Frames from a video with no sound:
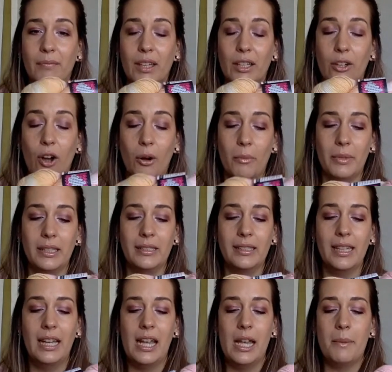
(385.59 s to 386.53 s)
garment,
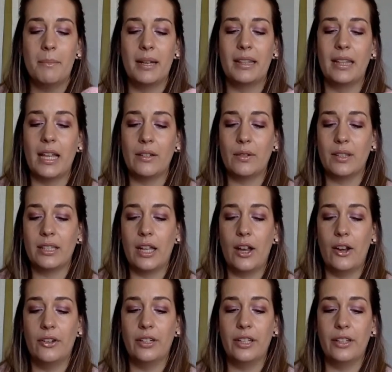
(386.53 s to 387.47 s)
but that was the
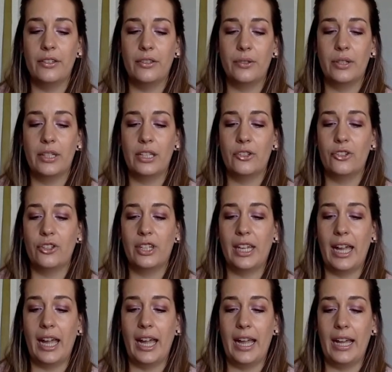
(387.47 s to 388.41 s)
only 3 she
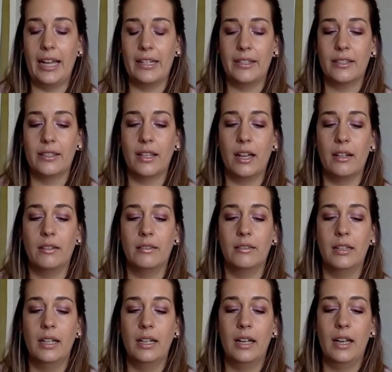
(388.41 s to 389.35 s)
had.
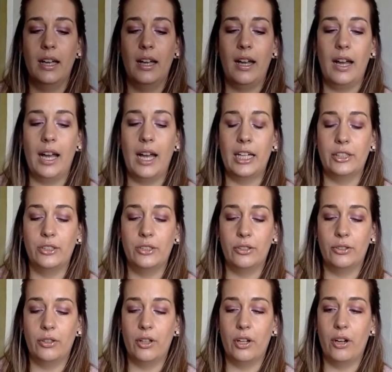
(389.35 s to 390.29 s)
So I
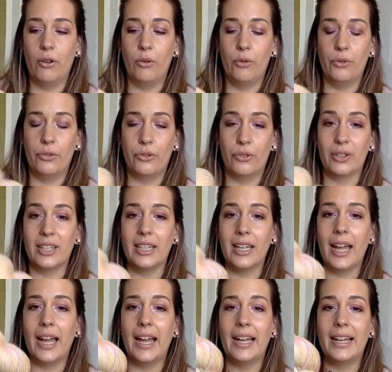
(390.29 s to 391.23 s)
took all
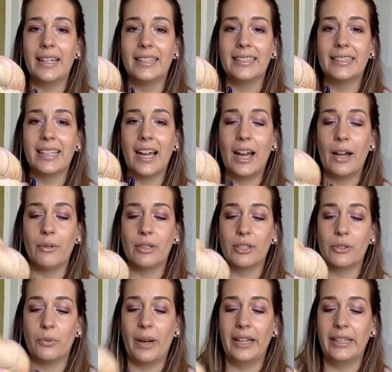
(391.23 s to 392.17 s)
3, and I
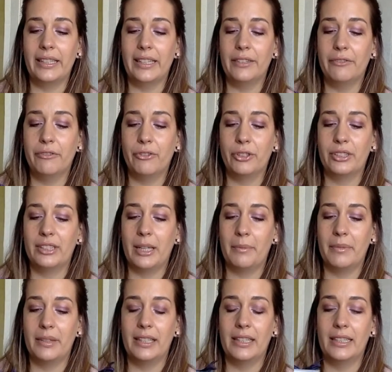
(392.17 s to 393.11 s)
was waiting for
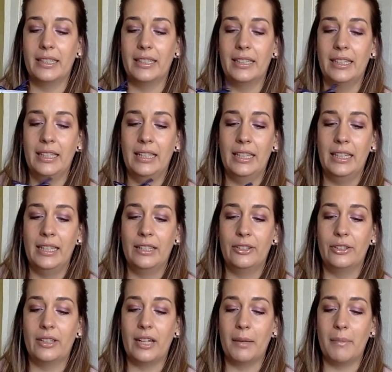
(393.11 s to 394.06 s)
something
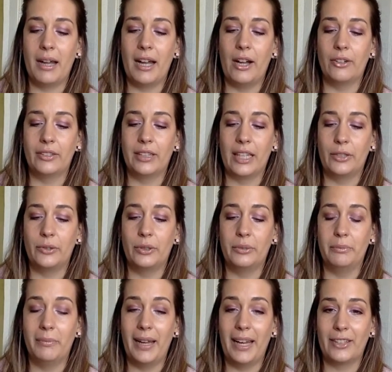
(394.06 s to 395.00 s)
to come out that would
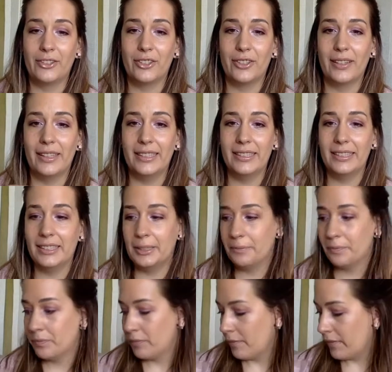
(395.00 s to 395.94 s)
match this.
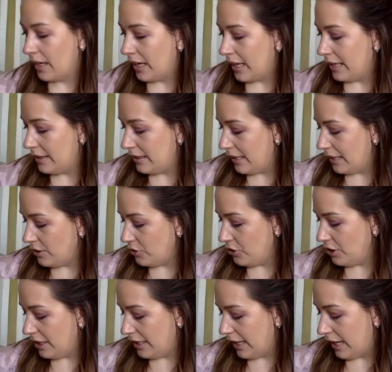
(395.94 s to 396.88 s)
And then
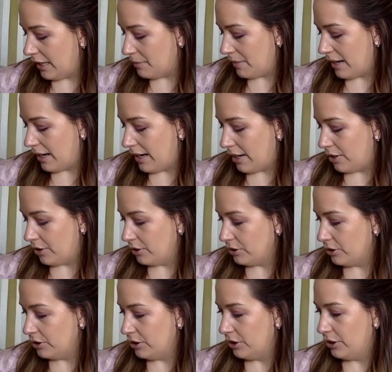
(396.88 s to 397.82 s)
she came
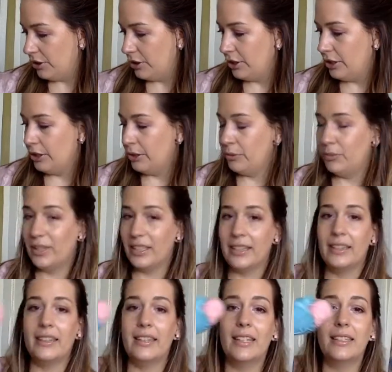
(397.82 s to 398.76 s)
out with
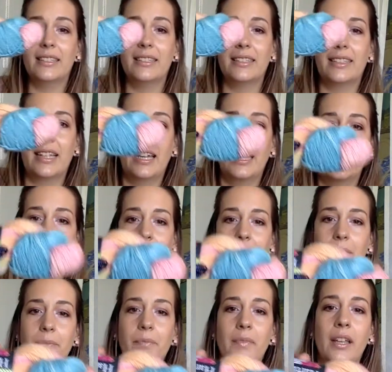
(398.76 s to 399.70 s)
this
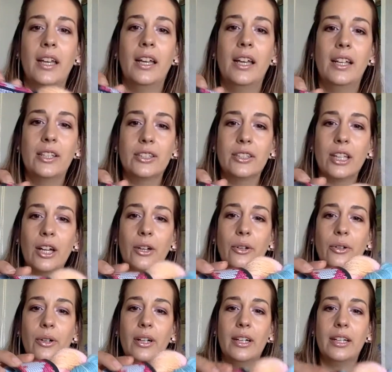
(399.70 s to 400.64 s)
skein.
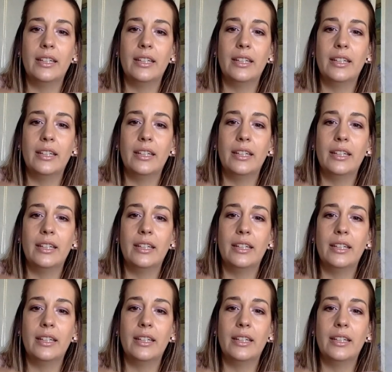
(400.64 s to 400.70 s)
So